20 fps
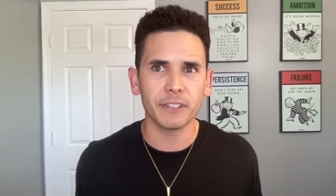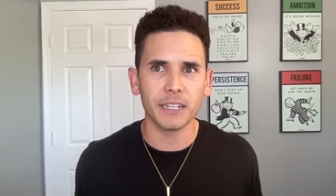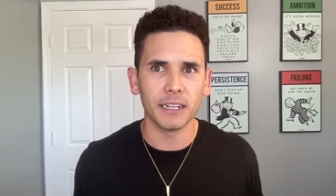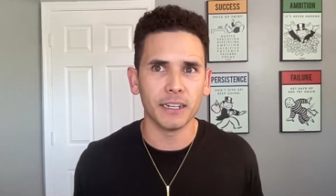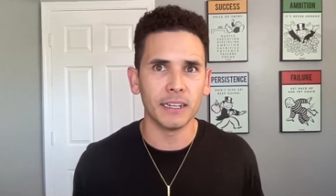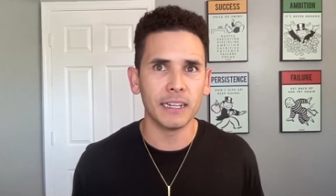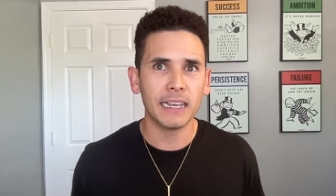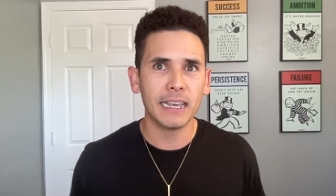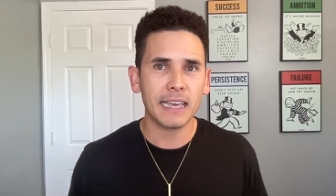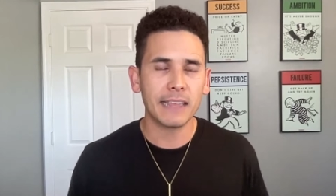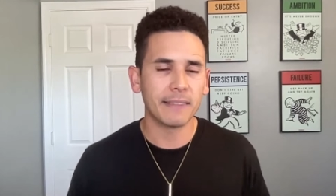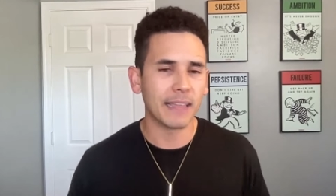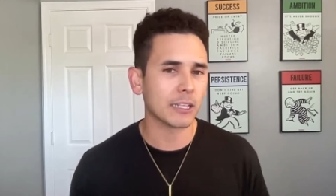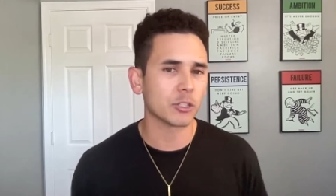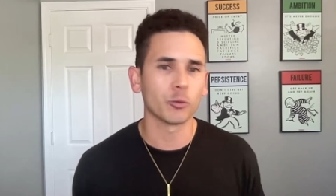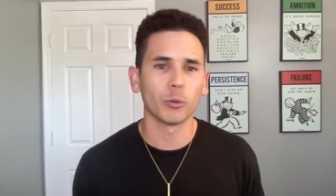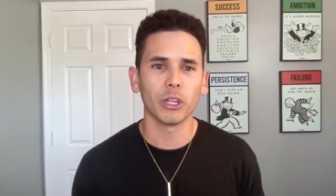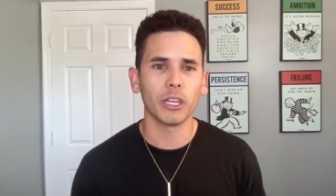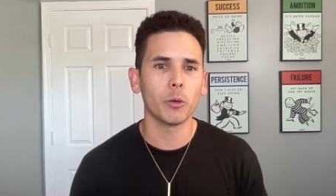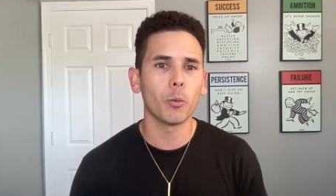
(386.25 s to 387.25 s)
And
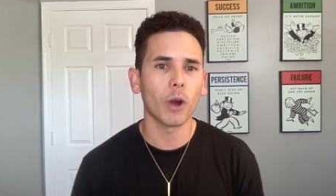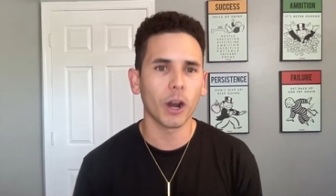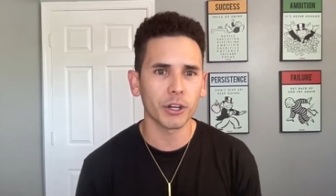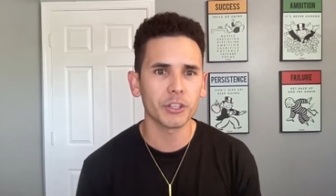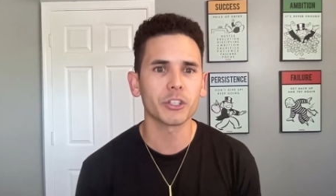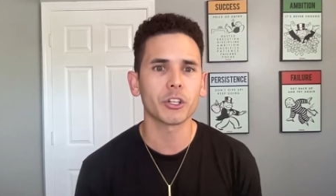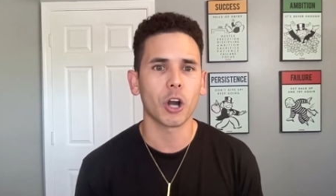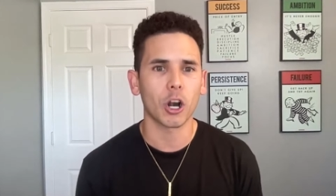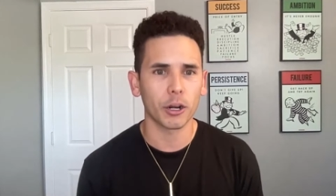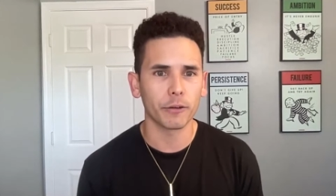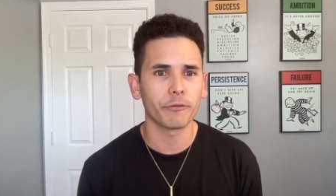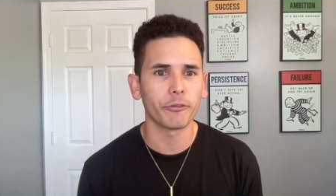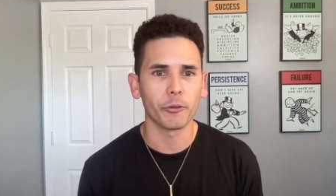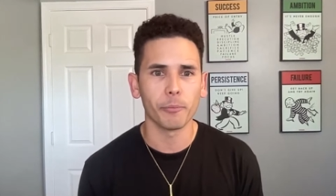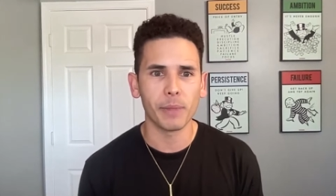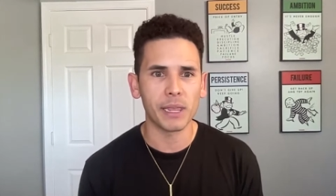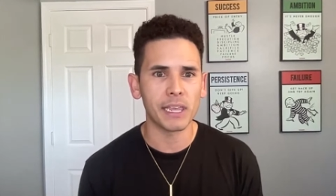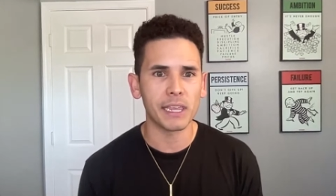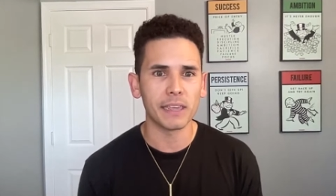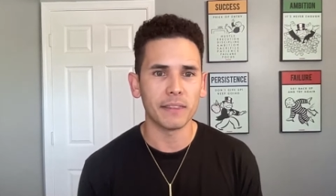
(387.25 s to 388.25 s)
that's really where it started for
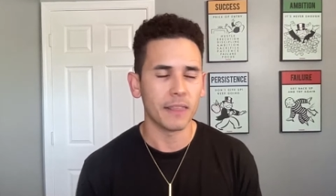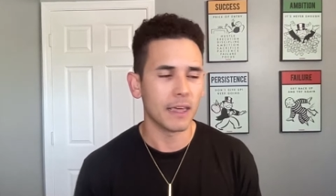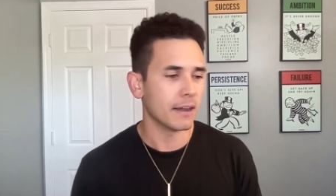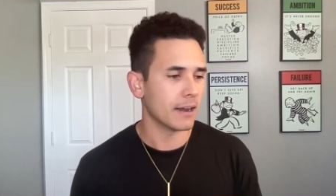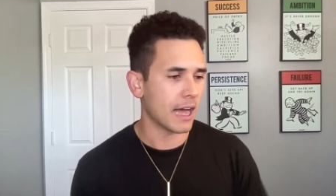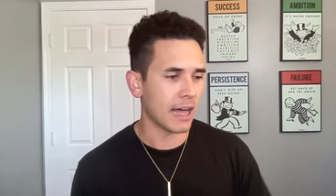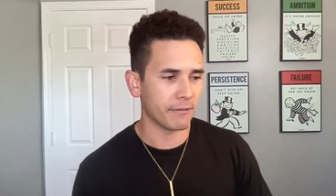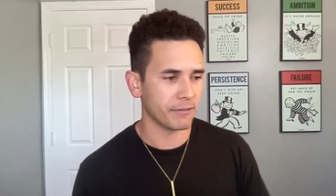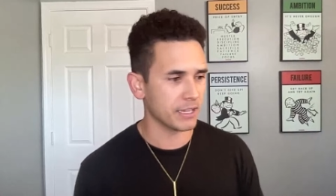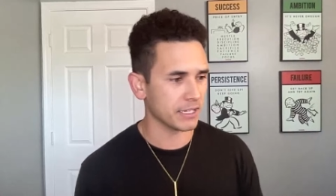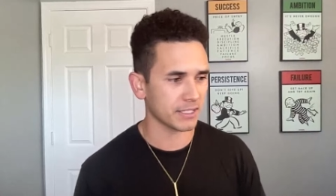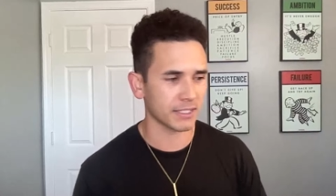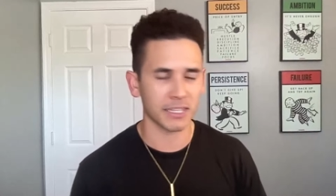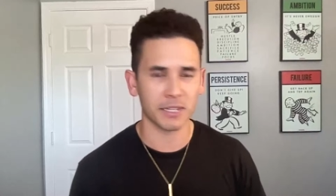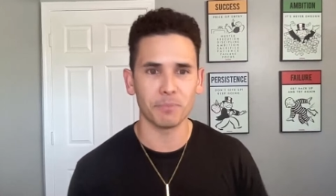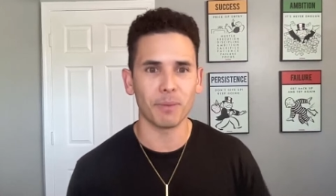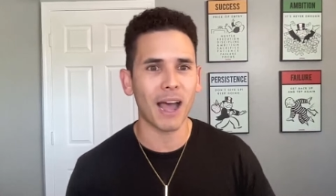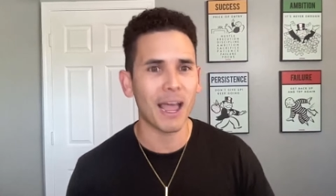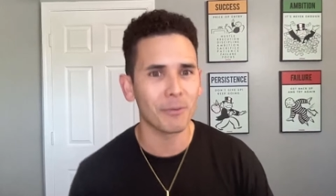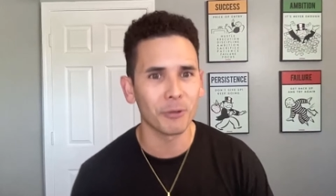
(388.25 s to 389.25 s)
me. And then obviously
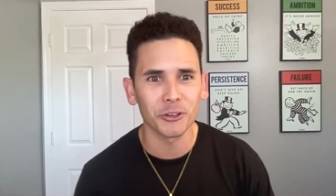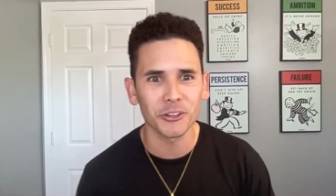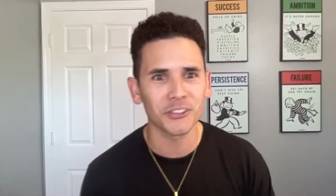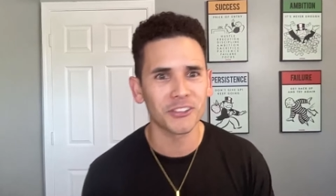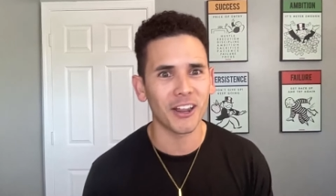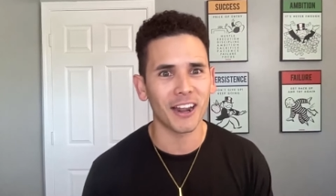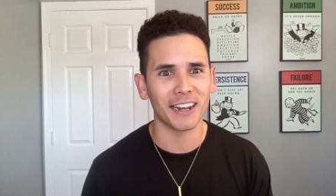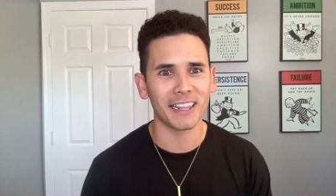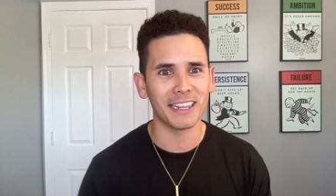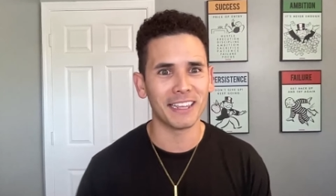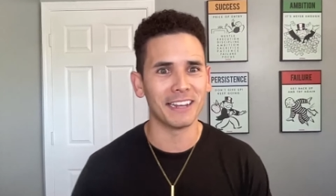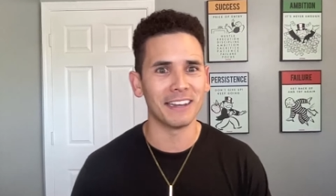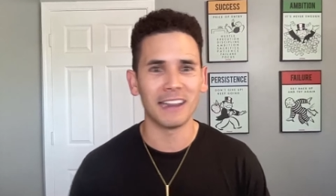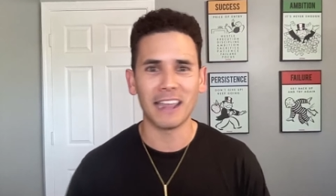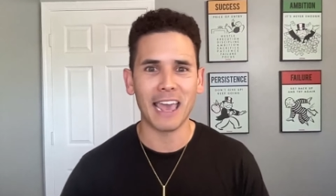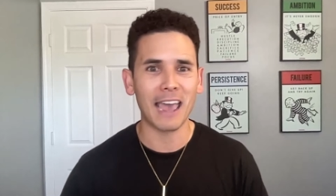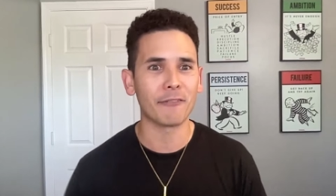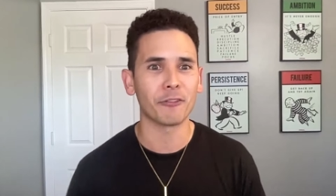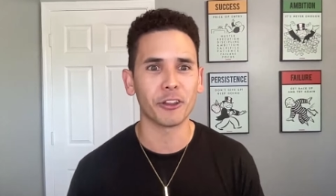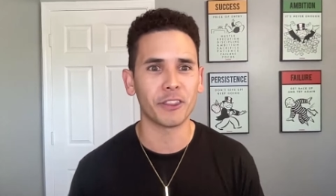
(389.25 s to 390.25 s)
Bible study and
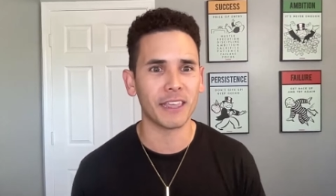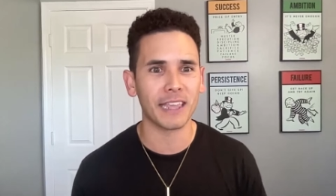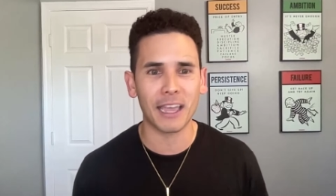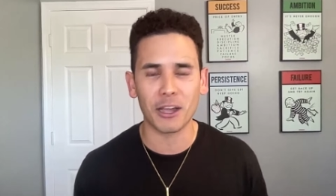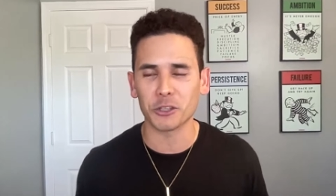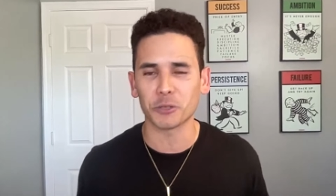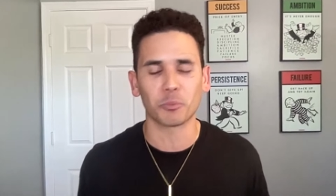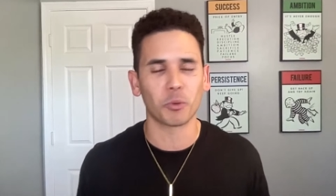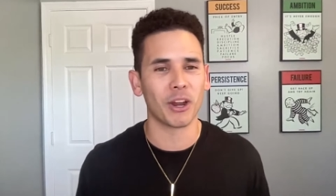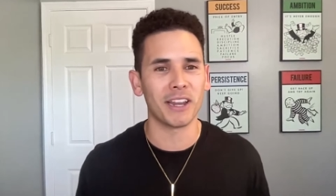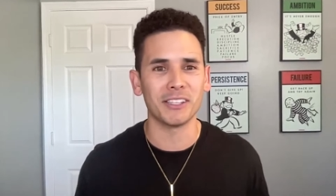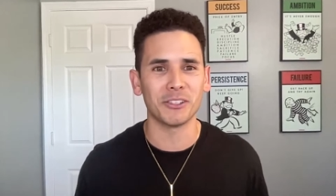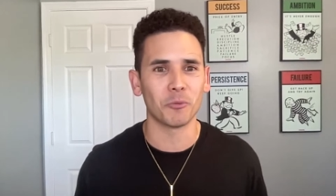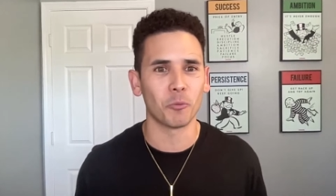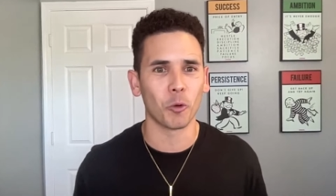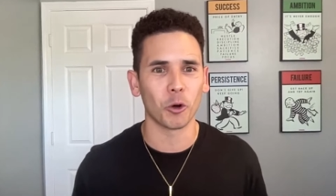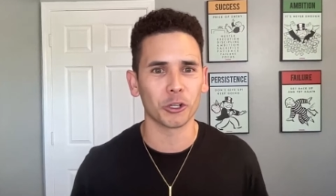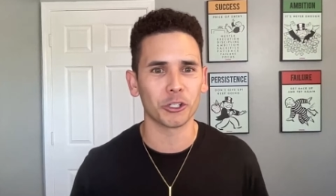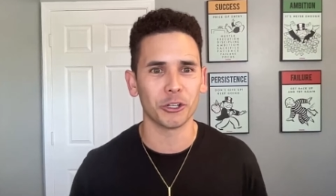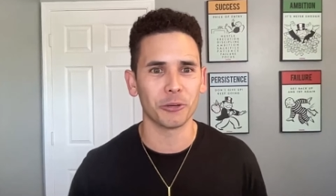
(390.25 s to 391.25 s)
everything else, praise and
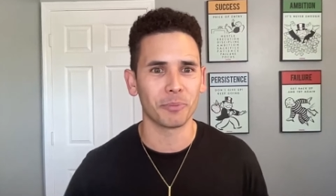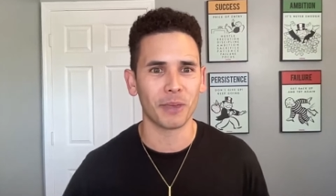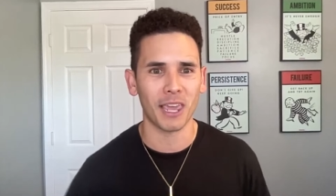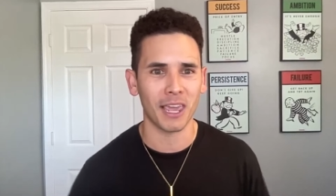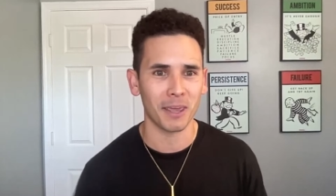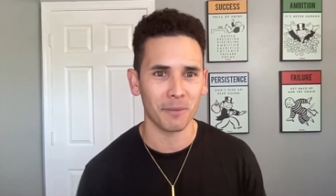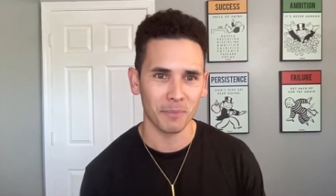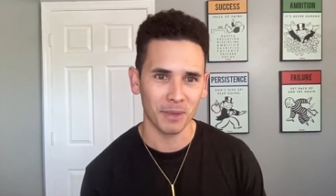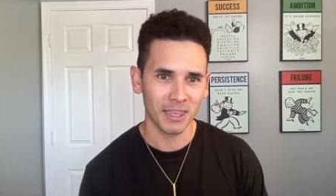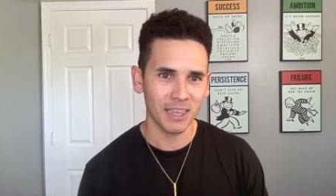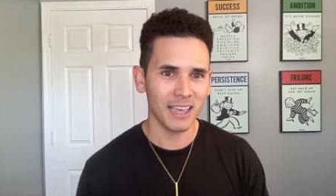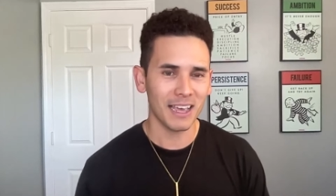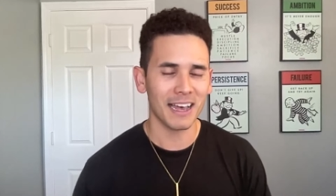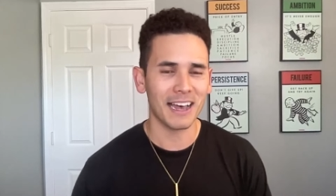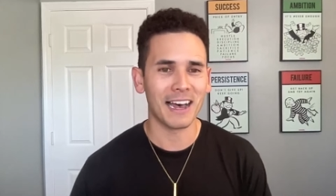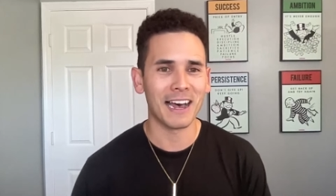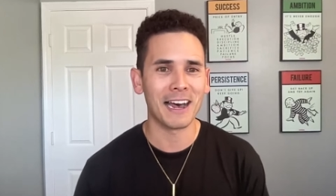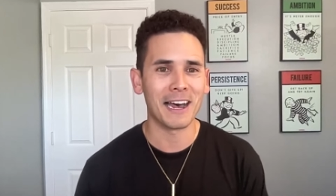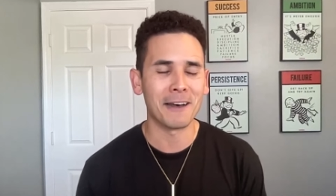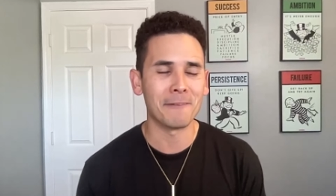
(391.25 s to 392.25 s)
worship came
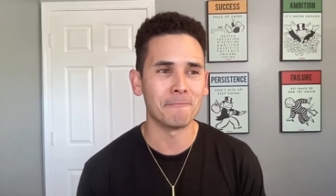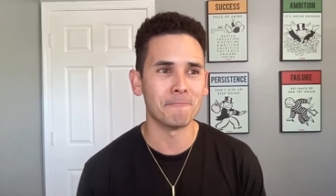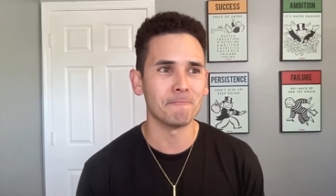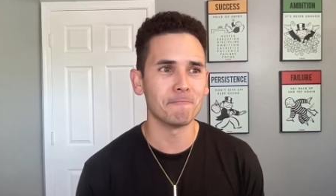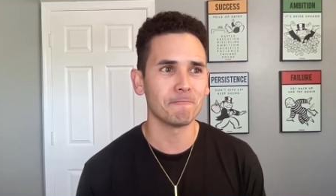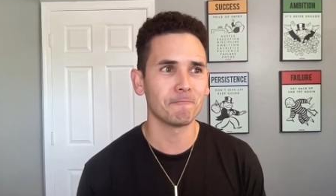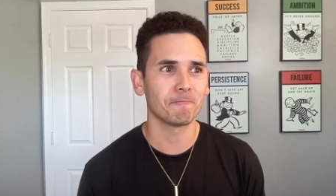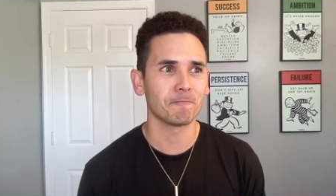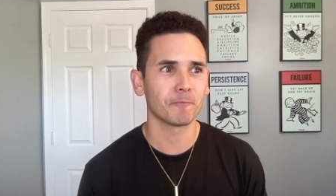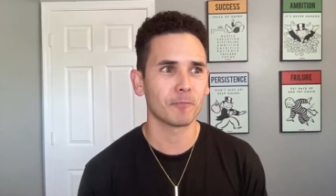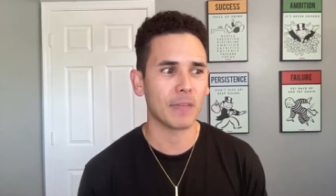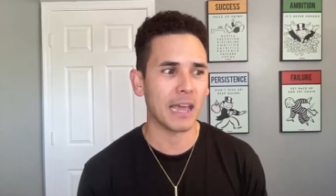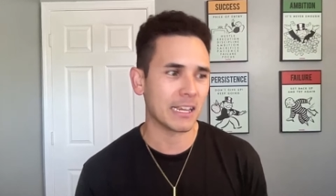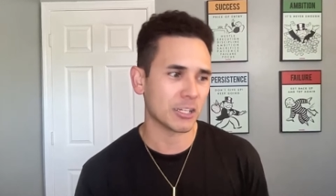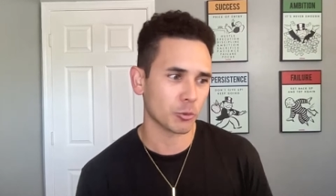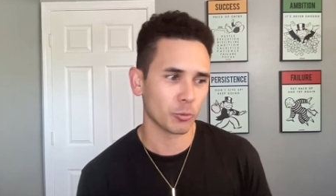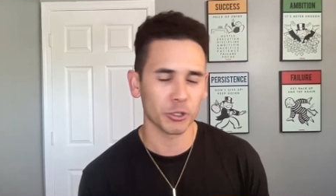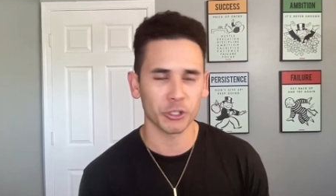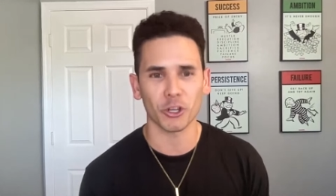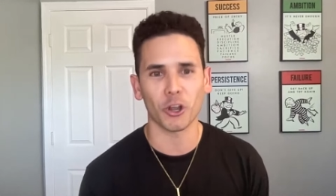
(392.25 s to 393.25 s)
um, as
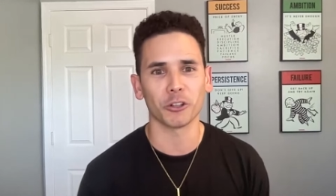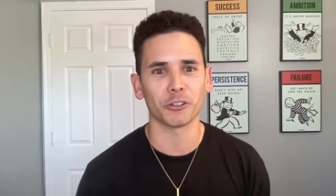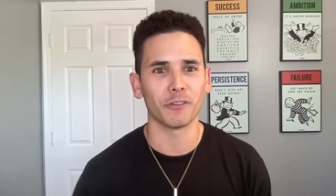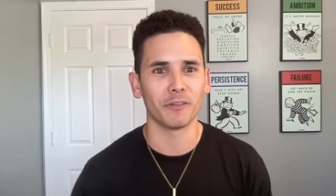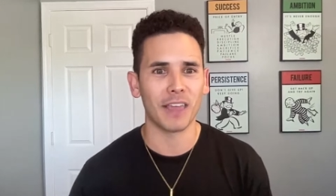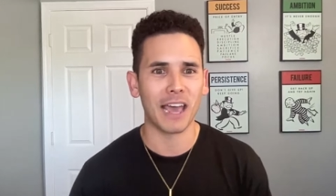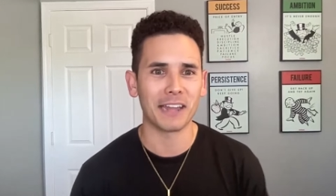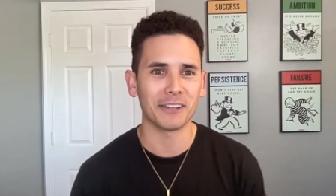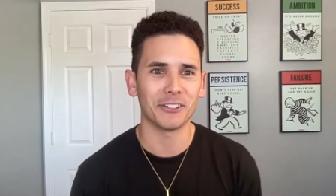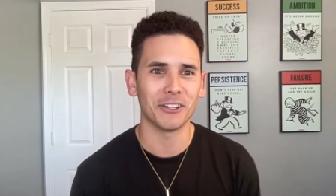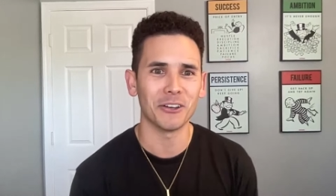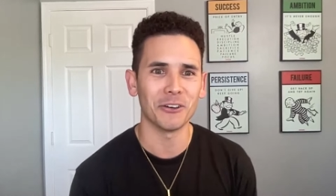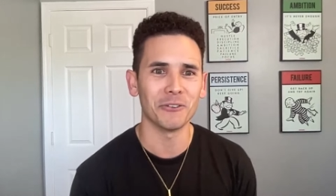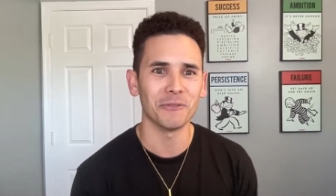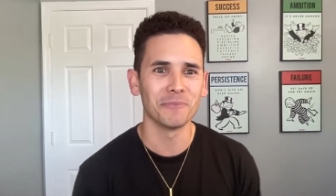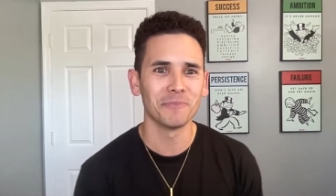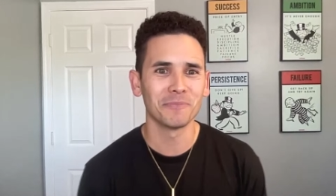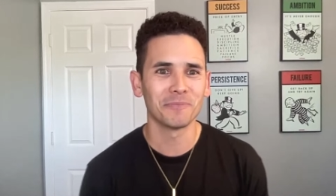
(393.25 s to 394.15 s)
a result of that too.